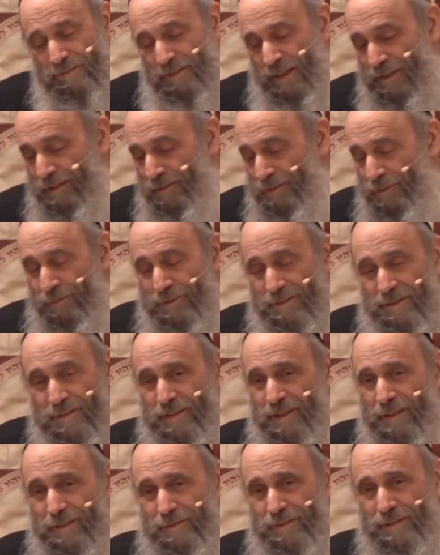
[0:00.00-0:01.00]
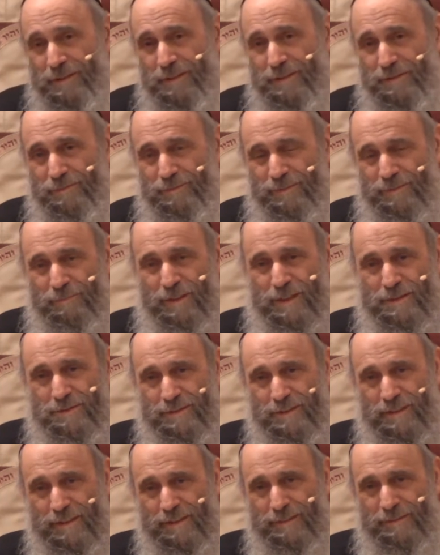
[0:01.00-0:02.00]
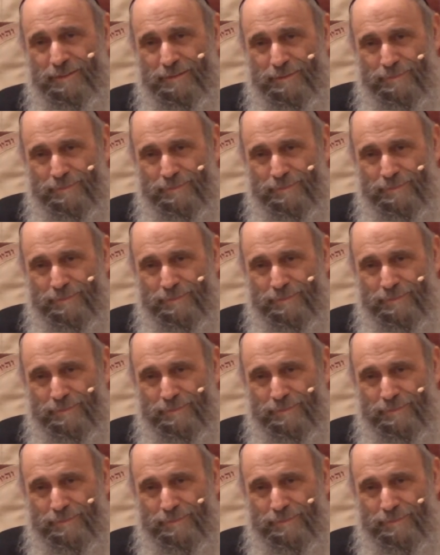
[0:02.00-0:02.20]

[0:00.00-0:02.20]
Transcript: I don't know what to tell them, he tells them. Imagine that.